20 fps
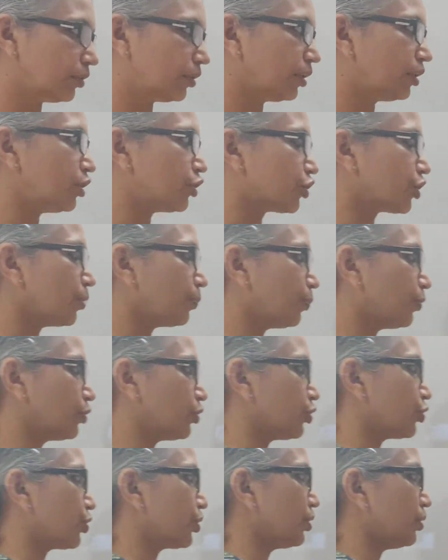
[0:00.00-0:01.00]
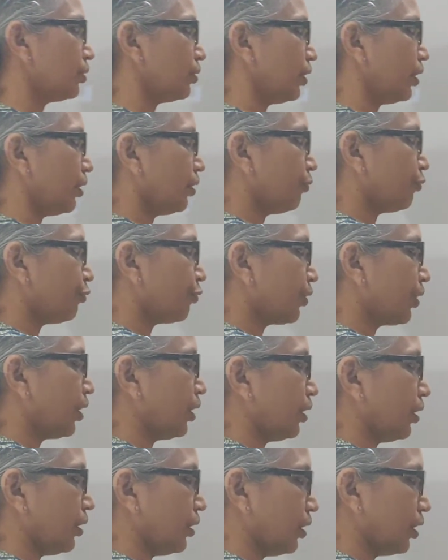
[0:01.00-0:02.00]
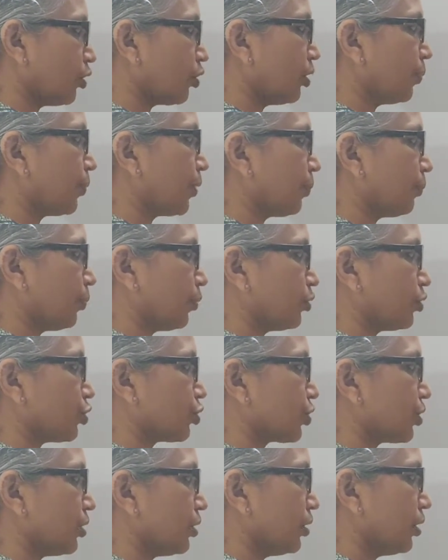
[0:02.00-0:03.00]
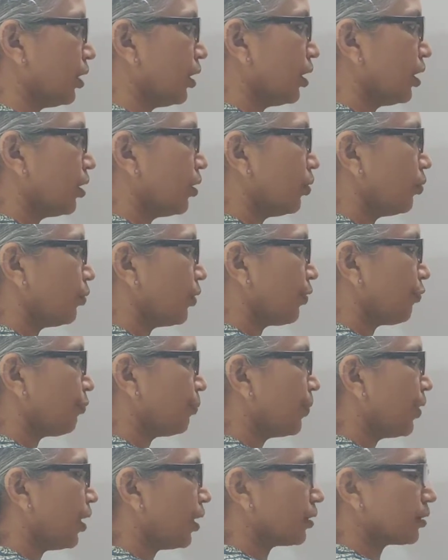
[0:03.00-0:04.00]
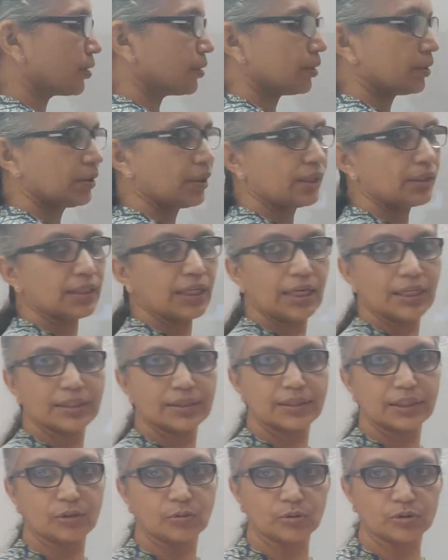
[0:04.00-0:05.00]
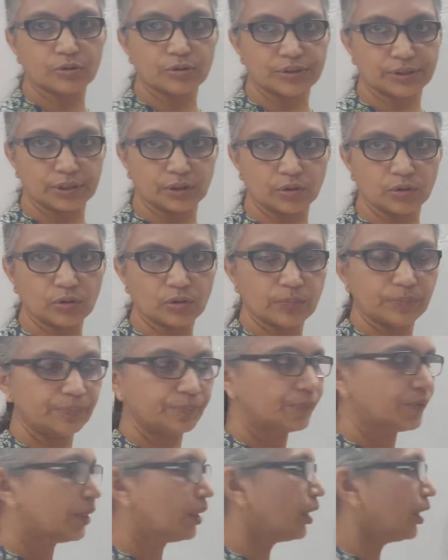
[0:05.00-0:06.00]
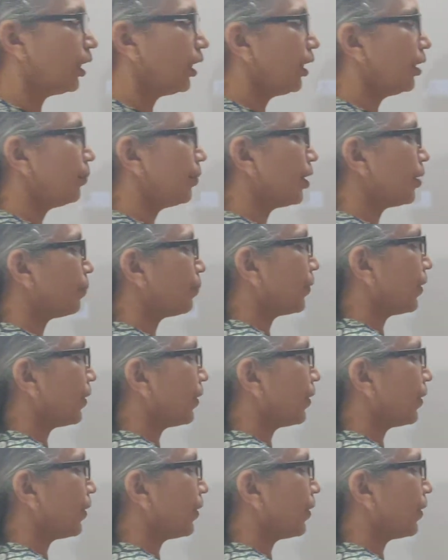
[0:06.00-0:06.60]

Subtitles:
initial position, a free equilibrium position, we have marked that x equal to 0. I may